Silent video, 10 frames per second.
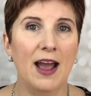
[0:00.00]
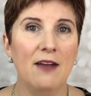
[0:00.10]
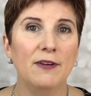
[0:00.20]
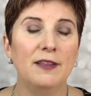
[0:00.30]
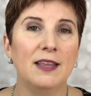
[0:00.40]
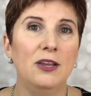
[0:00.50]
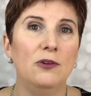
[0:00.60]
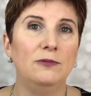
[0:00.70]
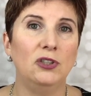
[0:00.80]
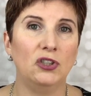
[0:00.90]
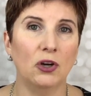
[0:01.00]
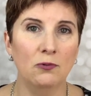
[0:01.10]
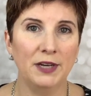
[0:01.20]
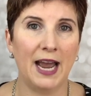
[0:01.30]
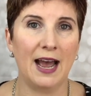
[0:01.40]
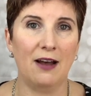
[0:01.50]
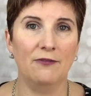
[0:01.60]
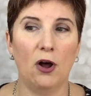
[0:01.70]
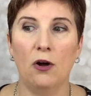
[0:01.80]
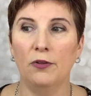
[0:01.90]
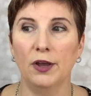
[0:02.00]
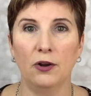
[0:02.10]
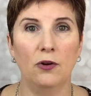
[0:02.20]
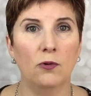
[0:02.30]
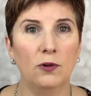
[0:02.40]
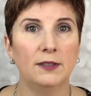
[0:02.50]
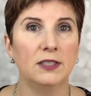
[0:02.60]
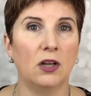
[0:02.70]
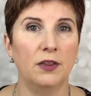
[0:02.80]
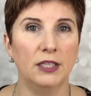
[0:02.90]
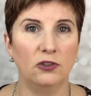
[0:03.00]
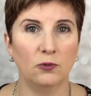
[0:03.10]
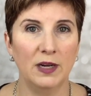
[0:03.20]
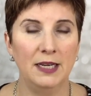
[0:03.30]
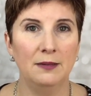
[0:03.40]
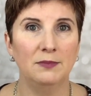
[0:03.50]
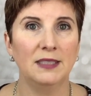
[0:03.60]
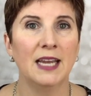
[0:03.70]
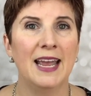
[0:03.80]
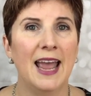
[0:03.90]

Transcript: Everything you don't have, all the goals, all the dreams,